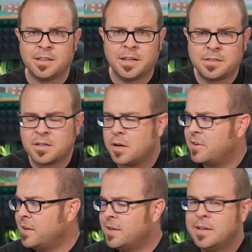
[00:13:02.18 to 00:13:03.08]
I had liked the
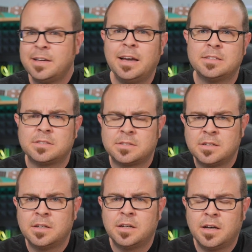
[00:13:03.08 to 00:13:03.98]
comment. Yes,
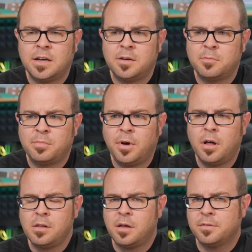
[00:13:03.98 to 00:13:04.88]
Paul
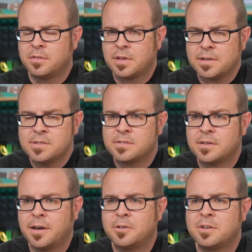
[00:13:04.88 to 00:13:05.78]
all the things.
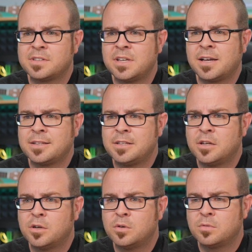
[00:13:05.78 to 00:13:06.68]
I don't exactly
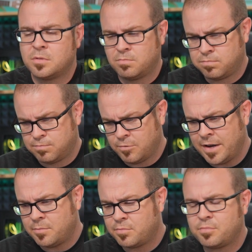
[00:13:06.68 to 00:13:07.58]
know the
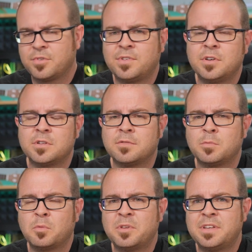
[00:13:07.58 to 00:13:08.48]
right procedure of
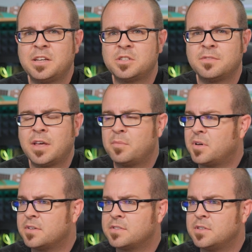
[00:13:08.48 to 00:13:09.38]
implementation of that
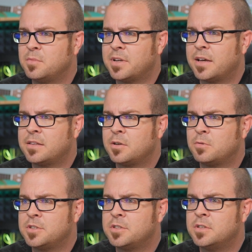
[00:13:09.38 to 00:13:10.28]
policy, but I
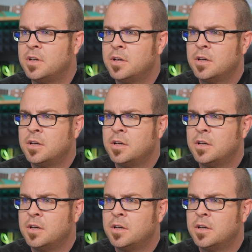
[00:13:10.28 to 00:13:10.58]
think we should